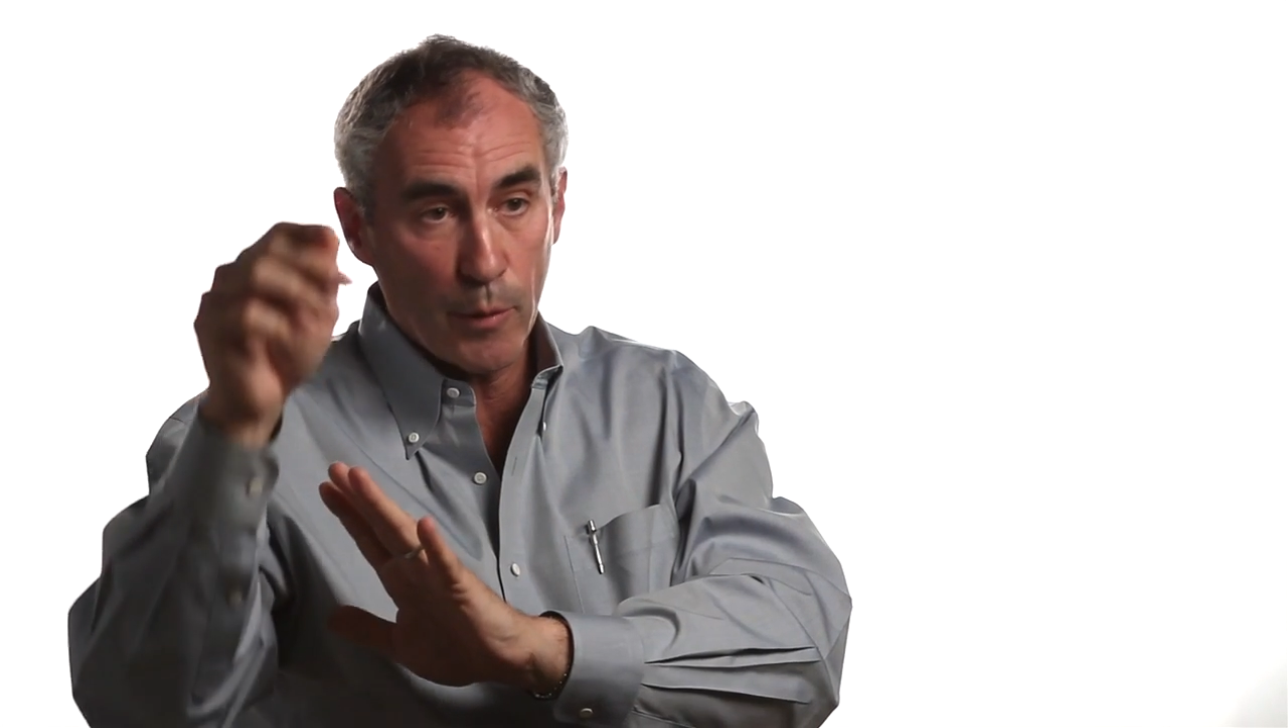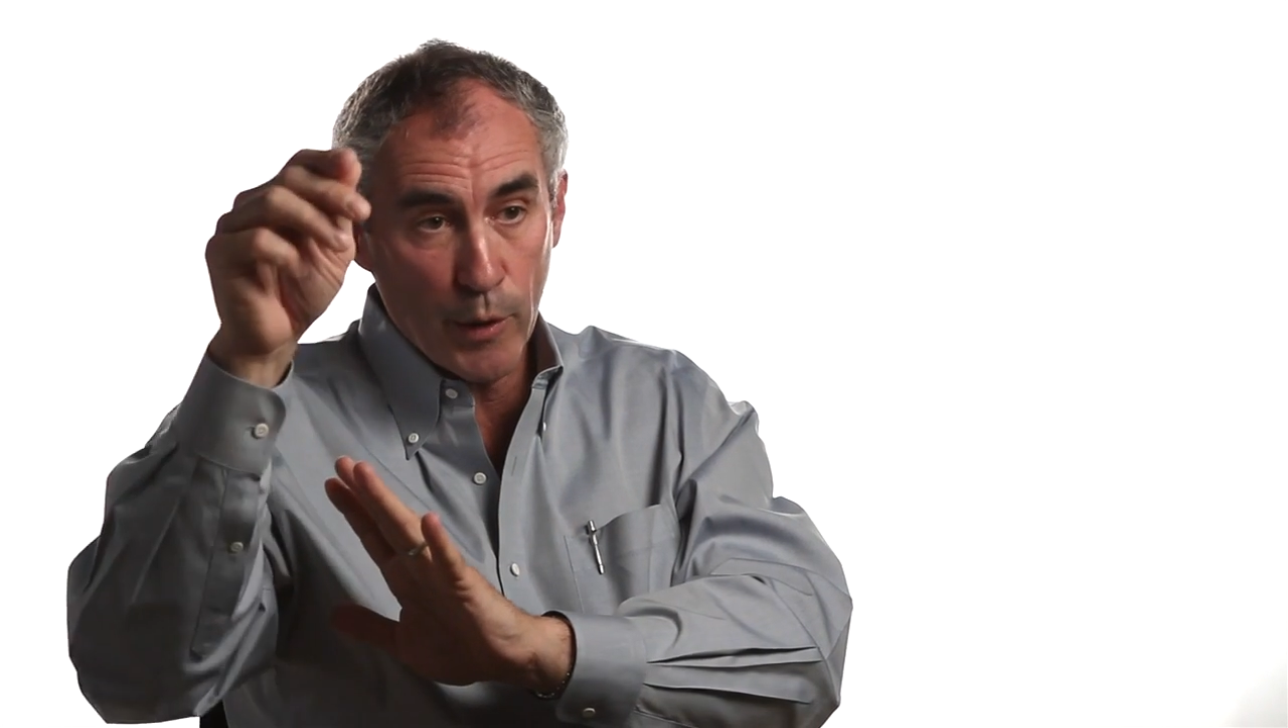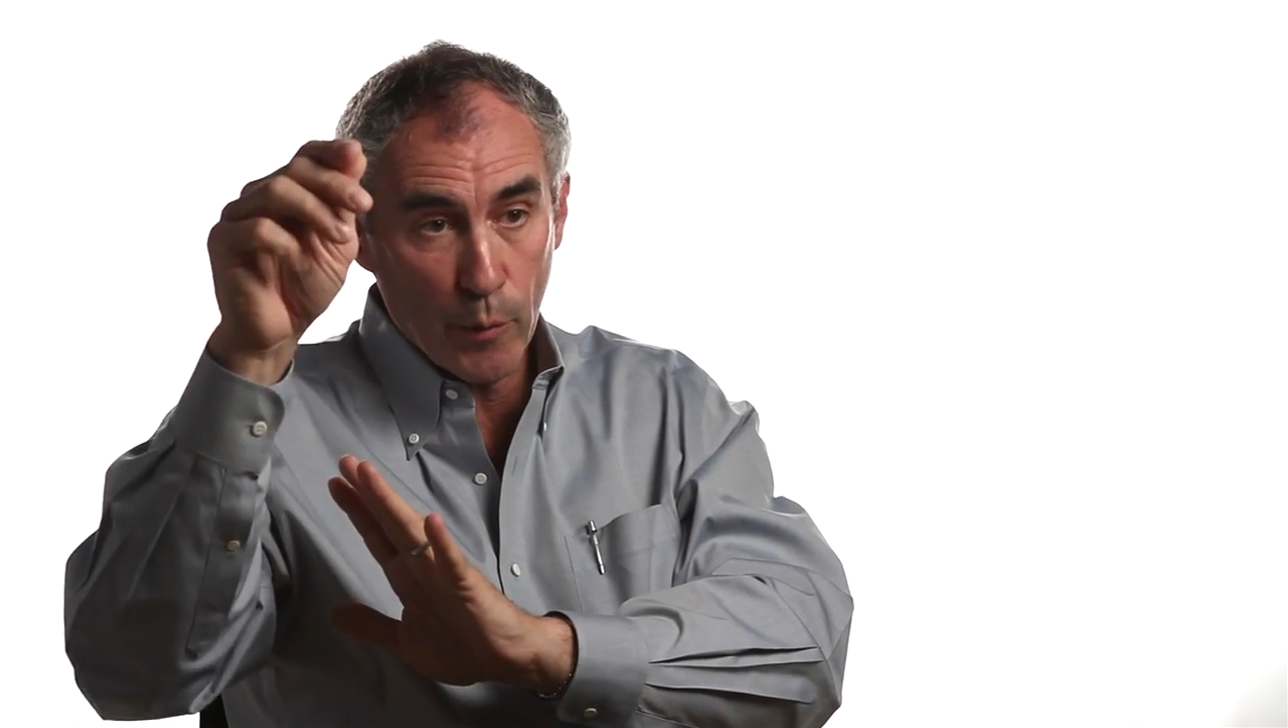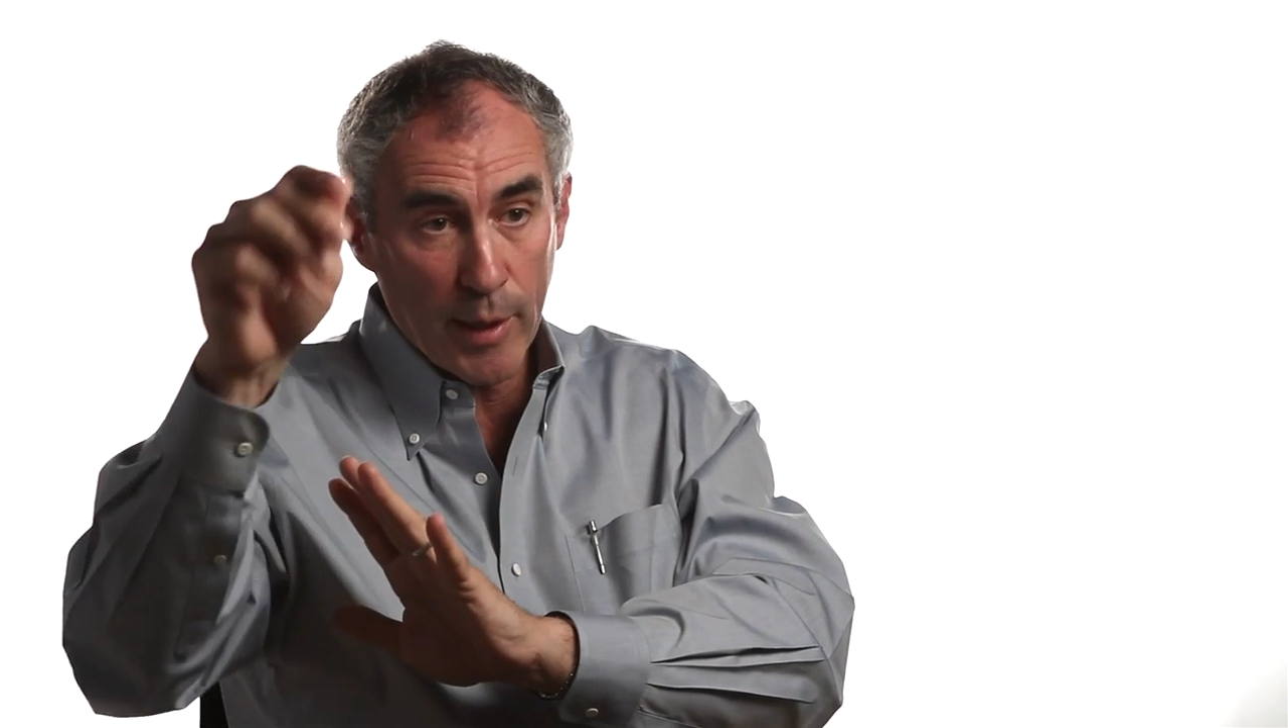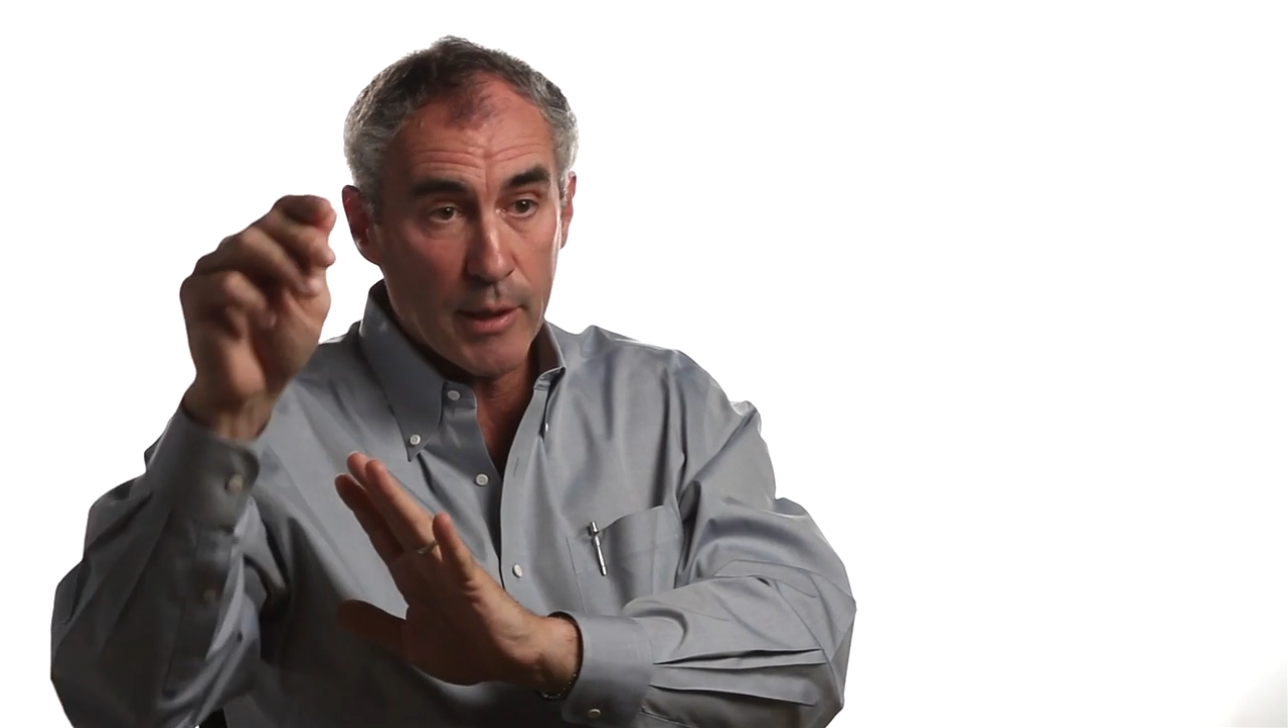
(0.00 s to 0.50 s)

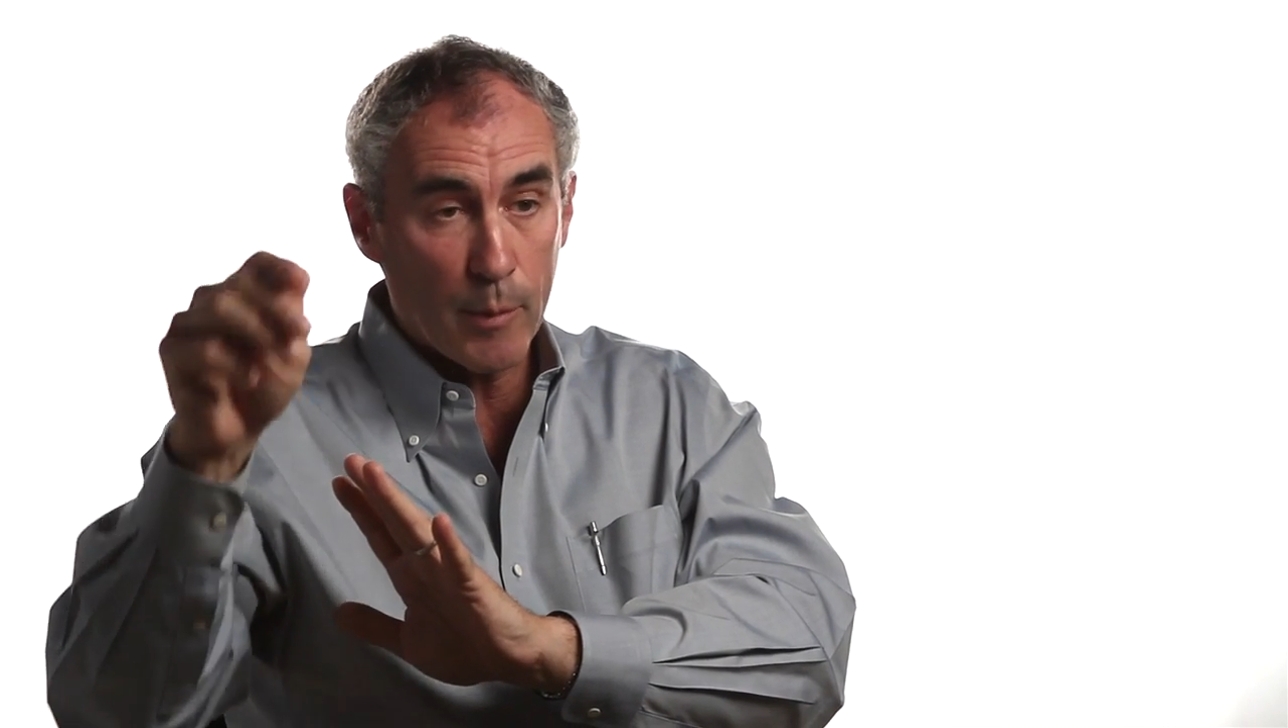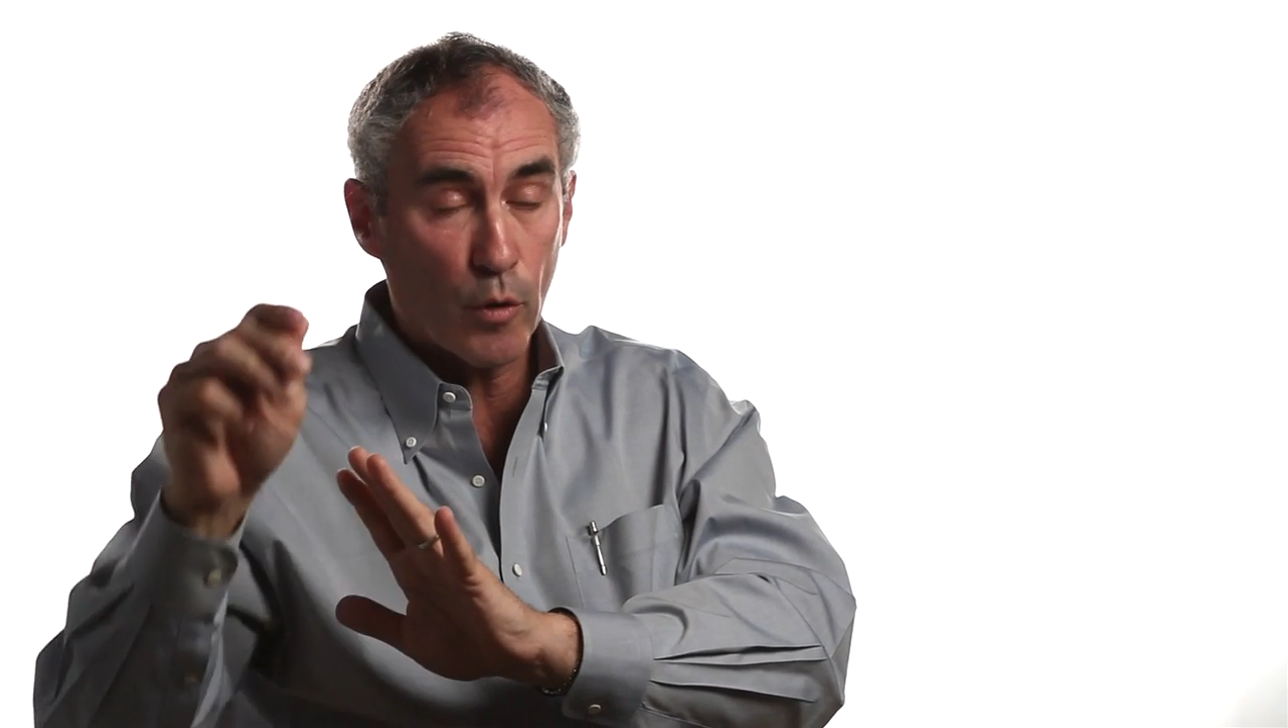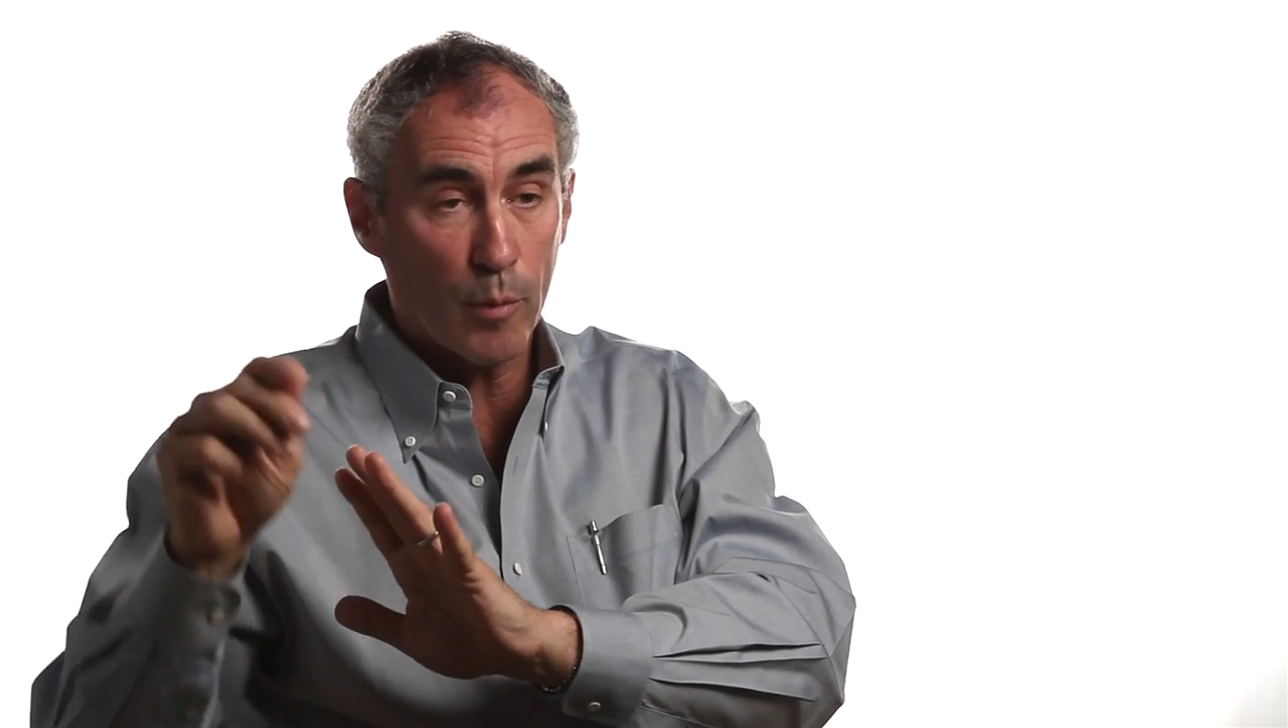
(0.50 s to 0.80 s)
when you write down the more